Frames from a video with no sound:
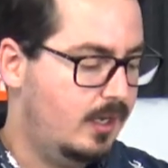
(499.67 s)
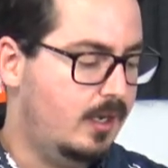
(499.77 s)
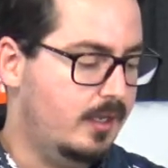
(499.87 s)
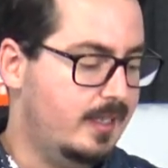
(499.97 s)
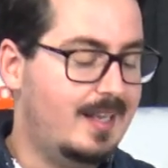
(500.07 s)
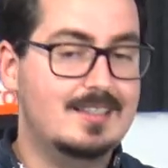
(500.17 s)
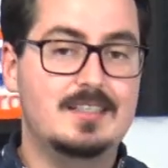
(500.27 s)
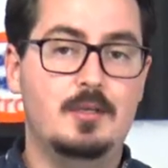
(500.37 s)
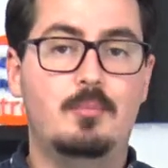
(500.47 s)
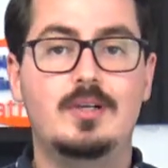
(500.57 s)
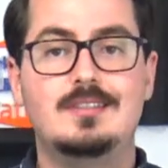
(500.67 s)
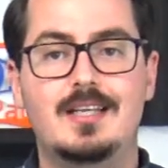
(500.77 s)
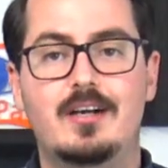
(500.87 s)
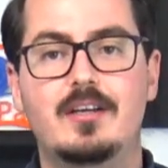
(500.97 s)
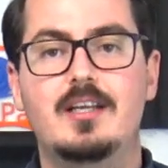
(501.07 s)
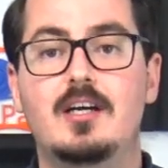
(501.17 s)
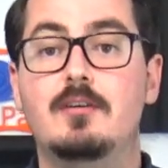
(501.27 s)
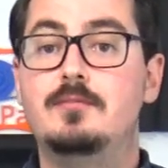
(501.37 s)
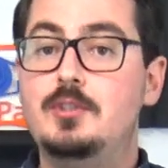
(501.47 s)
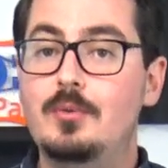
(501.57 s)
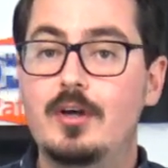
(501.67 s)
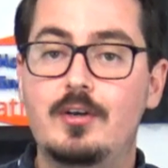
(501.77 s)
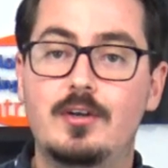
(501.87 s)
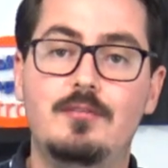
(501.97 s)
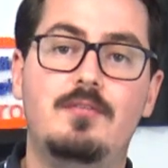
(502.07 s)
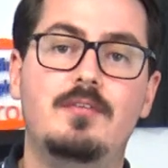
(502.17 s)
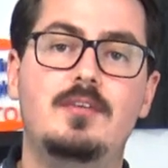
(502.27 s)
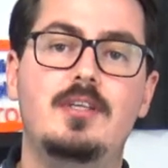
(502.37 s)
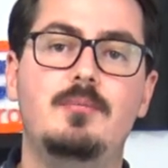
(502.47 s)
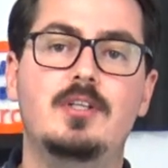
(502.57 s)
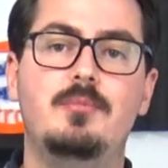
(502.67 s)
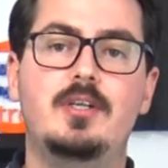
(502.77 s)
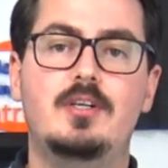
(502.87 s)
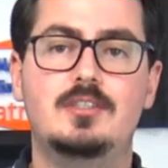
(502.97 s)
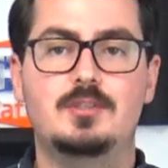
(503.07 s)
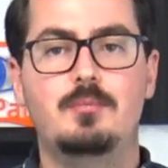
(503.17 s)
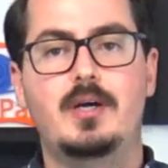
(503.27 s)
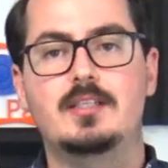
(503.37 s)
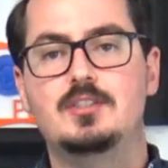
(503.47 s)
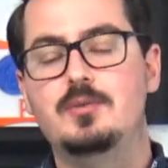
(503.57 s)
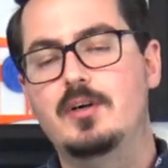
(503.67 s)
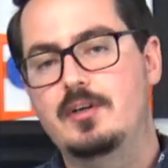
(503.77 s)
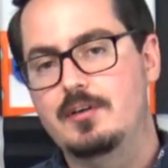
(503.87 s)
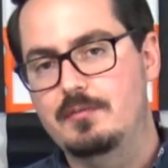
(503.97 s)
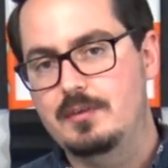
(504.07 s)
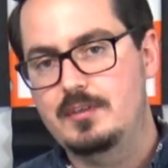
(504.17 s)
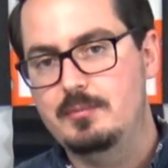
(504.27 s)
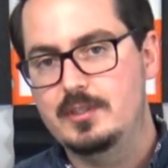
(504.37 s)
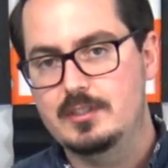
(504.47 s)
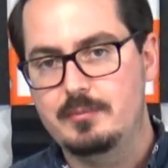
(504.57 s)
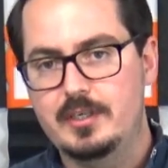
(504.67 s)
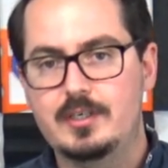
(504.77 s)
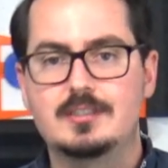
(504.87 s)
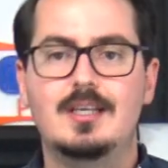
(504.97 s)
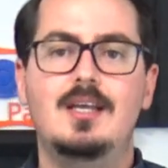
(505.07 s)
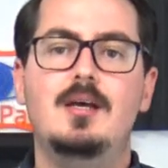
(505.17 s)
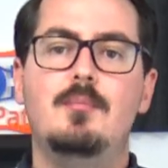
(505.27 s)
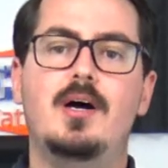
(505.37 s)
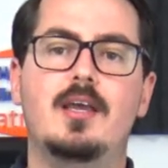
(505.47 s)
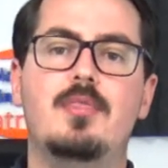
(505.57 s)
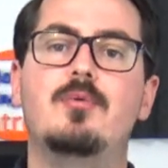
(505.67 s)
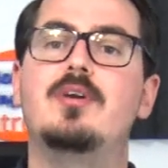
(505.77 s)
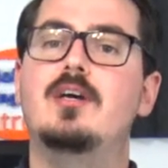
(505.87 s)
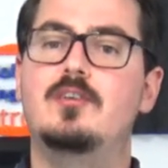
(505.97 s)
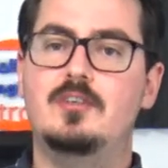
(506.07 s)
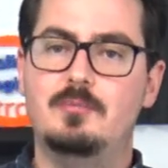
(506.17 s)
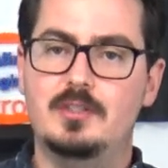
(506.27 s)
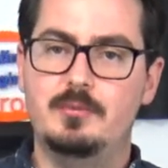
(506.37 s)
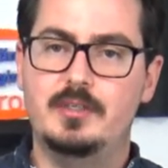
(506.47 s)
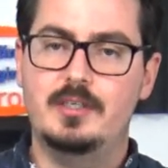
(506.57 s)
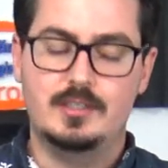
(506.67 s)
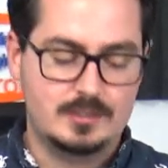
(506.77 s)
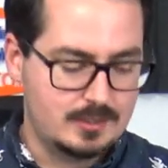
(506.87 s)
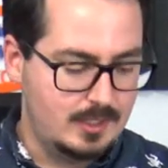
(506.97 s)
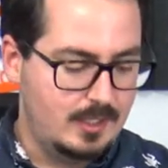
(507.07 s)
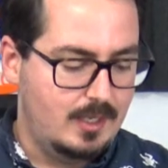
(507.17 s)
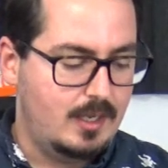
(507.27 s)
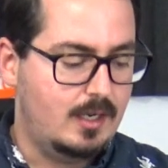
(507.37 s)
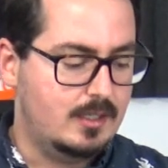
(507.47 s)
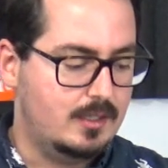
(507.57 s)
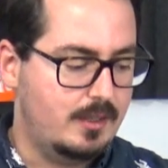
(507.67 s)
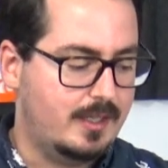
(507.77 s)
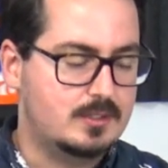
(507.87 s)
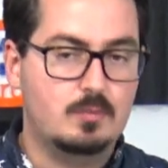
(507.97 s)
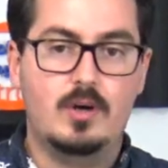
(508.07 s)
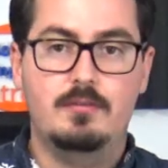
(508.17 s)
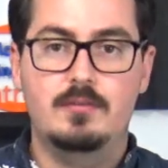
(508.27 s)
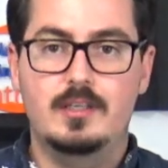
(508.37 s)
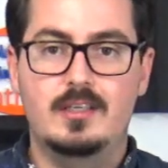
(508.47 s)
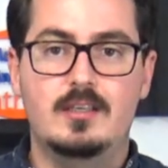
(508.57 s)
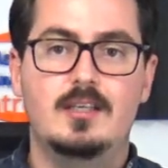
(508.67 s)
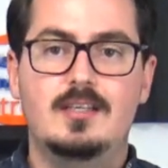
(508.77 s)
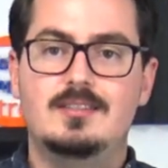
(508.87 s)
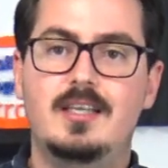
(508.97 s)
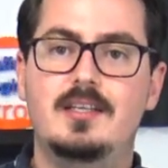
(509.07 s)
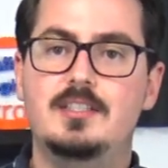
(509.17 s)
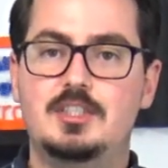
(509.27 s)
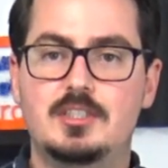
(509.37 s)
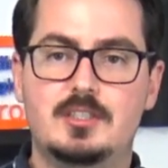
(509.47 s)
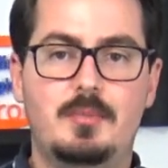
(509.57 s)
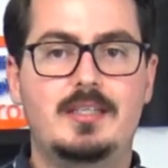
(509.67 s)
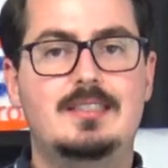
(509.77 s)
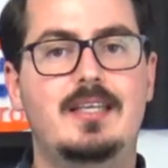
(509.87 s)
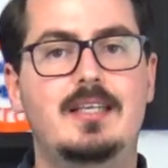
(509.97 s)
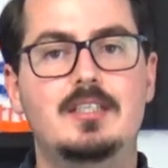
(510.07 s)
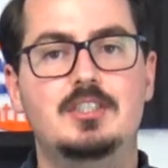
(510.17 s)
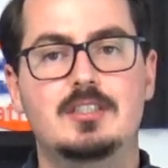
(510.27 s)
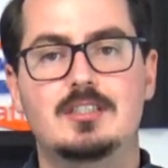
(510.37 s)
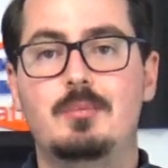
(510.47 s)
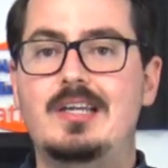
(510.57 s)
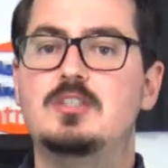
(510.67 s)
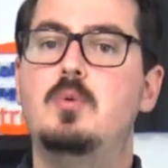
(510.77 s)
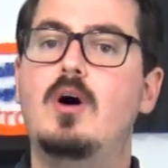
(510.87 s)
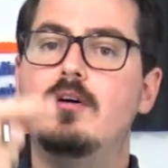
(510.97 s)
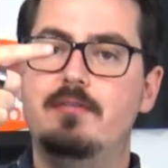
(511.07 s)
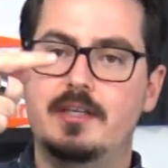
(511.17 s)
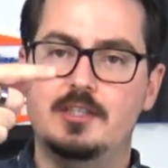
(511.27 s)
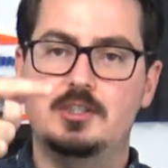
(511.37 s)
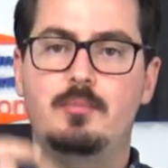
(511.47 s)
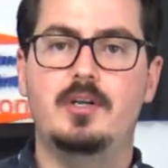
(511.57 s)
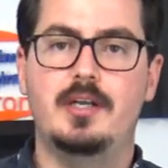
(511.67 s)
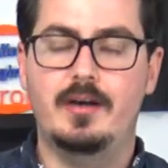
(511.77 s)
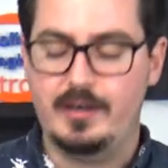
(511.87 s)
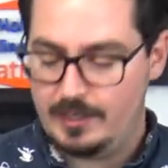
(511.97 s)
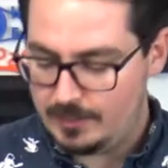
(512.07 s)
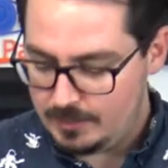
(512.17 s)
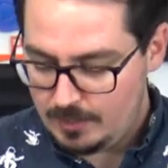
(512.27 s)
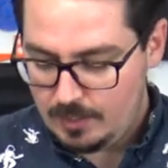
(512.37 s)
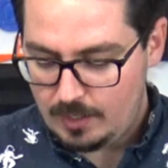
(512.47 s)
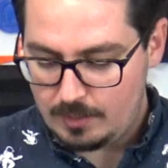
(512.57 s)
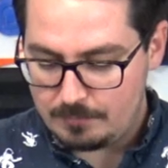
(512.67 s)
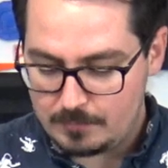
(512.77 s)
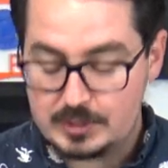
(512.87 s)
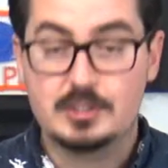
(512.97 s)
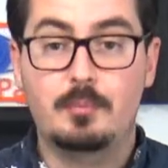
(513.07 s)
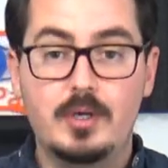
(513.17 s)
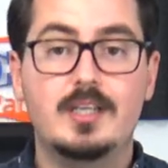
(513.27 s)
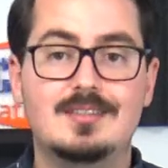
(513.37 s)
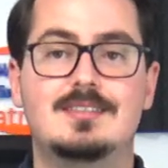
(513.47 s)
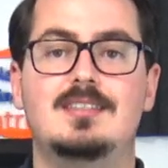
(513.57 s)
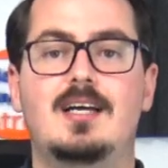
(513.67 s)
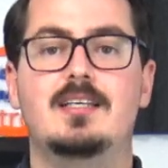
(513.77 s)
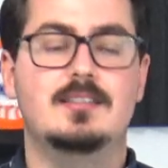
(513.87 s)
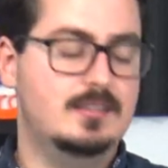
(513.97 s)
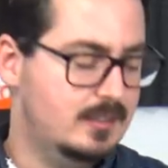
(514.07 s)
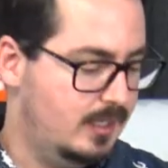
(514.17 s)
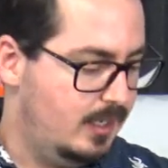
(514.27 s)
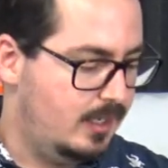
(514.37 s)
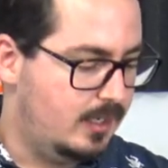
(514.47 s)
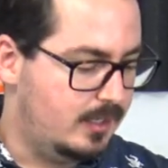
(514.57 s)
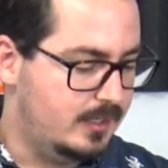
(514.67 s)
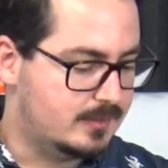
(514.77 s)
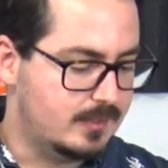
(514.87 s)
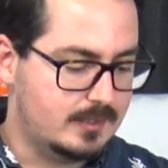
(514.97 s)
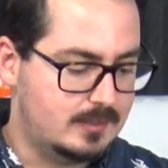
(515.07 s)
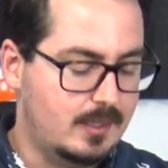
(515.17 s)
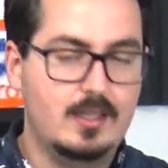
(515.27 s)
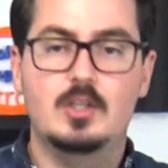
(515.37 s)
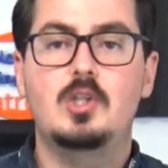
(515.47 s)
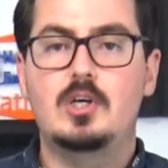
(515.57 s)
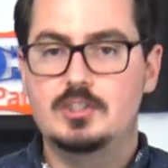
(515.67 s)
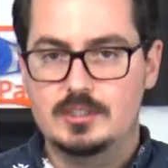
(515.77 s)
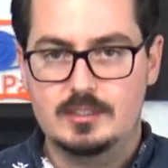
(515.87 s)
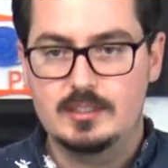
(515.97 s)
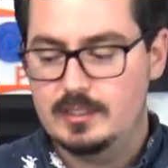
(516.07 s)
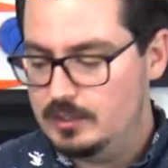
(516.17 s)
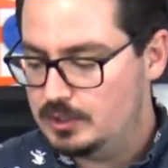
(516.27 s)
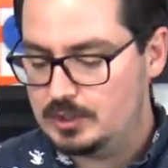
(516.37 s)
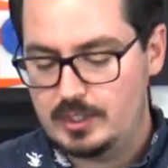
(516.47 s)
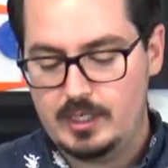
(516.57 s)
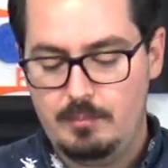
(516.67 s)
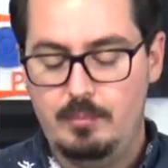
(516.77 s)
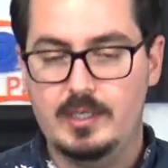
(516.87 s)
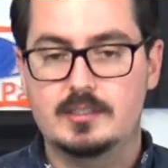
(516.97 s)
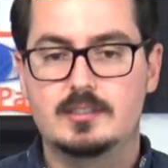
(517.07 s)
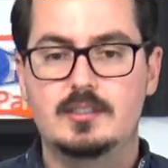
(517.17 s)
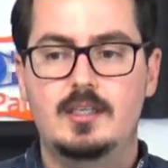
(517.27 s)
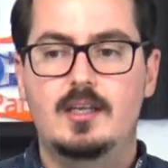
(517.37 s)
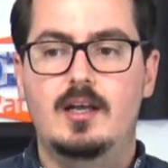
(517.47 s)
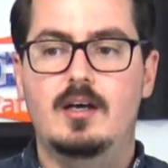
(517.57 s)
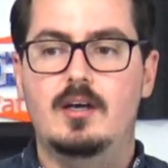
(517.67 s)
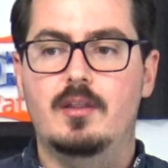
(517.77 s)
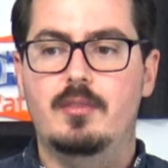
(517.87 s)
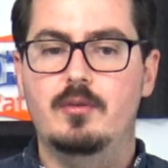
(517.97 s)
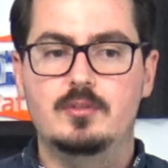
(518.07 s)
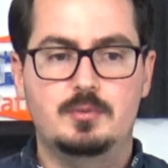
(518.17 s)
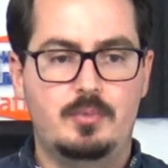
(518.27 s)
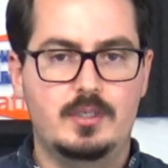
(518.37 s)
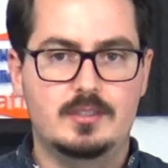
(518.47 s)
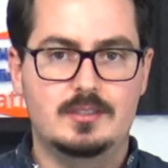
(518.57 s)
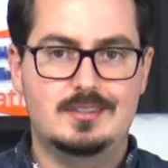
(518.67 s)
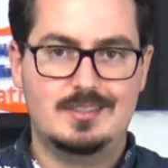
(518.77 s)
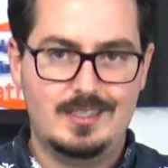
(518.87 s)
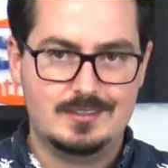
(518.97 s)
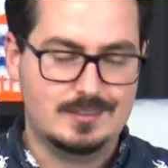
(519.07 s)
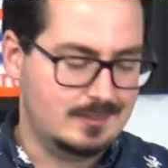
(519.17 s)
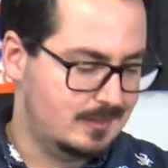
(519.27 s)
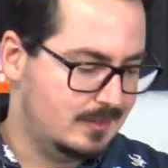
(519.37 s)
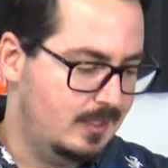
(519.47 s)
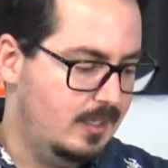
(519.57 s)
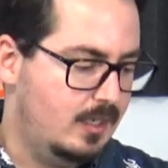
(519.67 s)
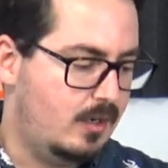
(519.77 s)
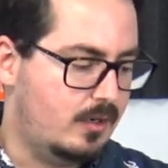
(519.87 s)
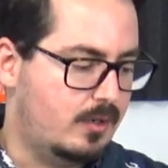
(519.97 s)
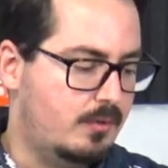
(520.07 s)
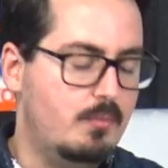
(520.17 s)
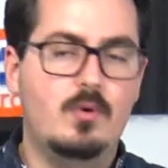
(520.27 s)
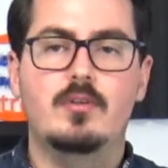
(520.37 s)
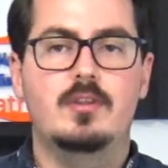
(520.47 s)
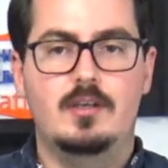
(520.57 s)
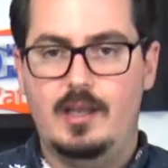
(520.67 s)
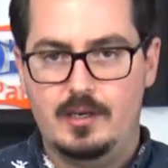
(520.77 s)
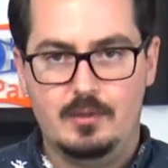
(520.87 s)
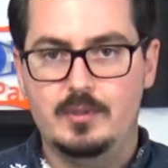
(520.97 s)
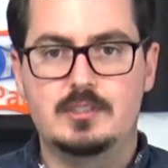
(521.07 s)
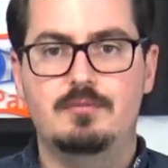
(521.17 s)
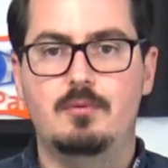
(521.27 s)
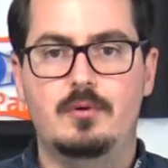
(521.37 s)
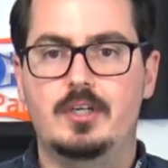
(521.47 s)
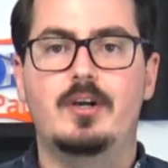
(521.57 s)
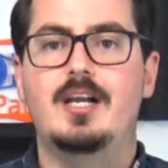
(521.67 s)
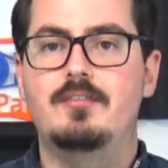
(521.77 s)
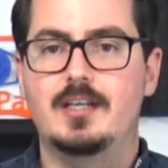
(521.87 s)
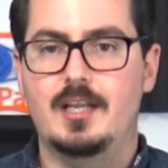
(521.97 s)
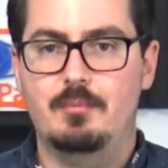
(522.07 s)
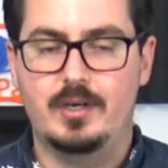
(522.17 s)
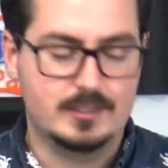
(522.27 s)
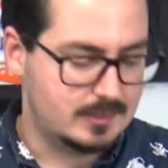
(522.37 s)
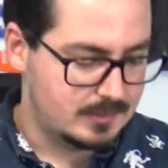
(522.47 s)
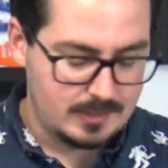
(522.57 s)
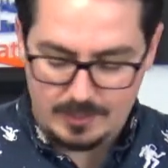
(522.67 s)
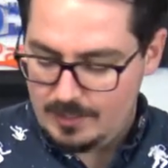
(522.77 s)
Uh, it has a print area of 250 millimeters by 250 millimeters by 300 millimeters. Uh, that's roughly 10 inches by 10 inches by 12 inch print area, um, which is a pretty good size. Uh, it's not the largest in the industry, but uh, those print sizes are more than adequate for your everyday prints.